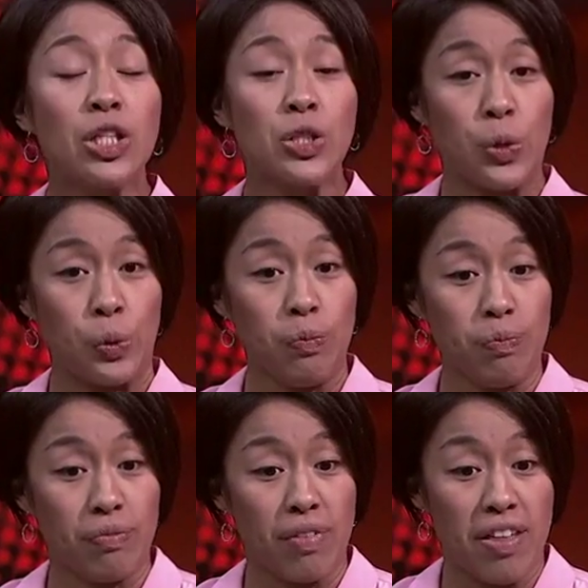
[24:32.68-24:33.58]
So,
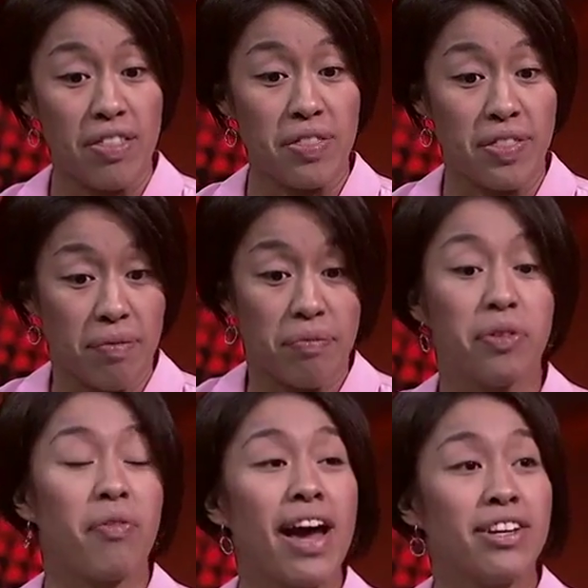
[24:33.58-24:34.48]
the
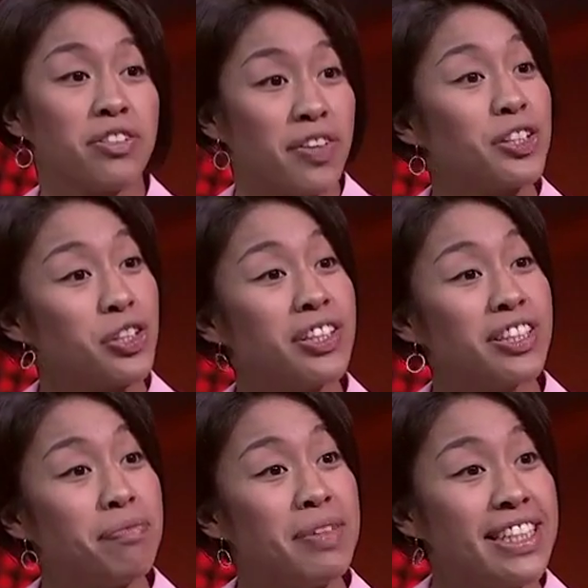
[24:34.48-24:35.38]
rise of
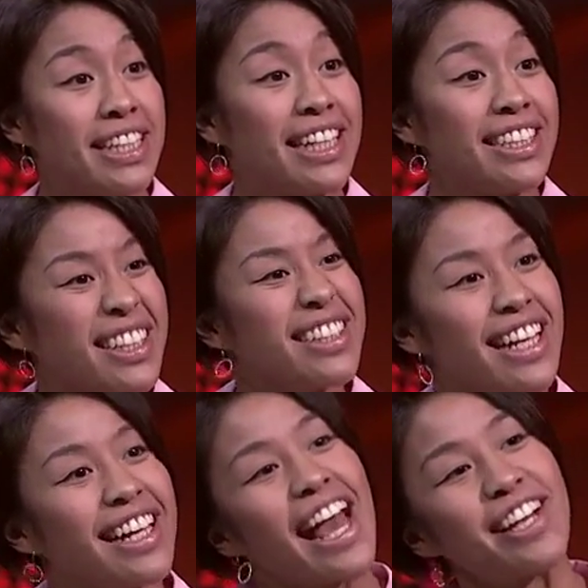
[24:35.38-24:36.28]
alternative media, does
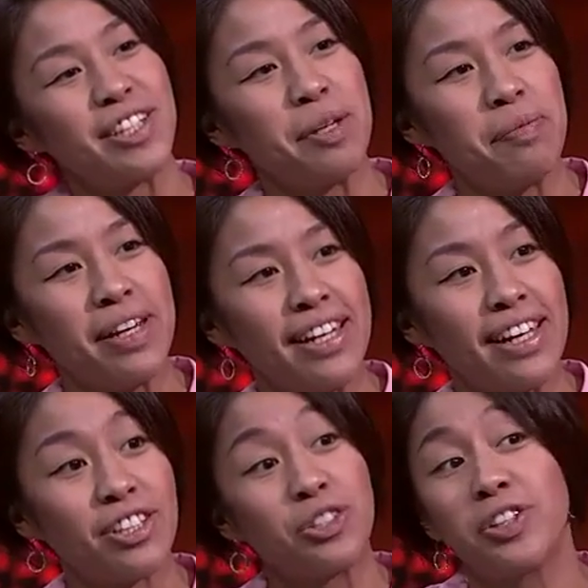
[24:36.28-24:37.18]
that actually mean
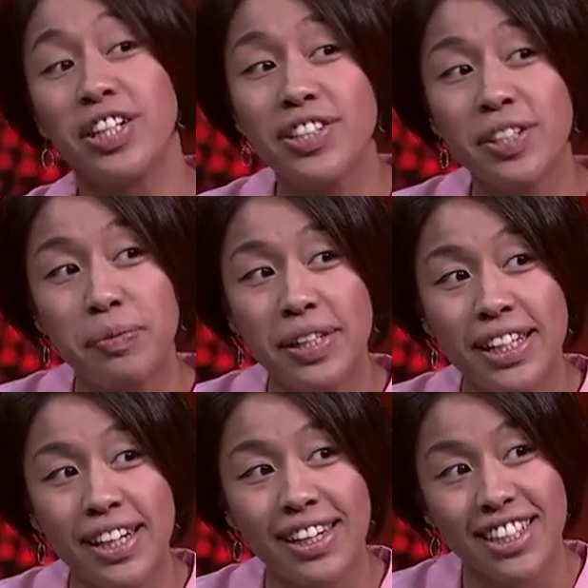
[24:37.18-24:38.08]
that the traditional
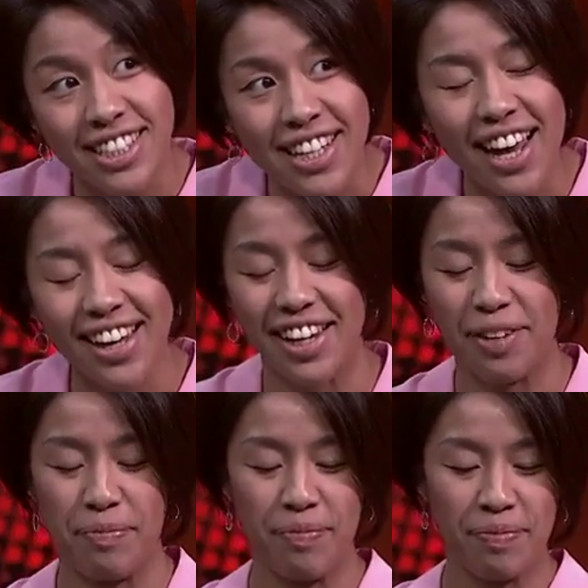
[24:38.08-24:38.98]
media is dying?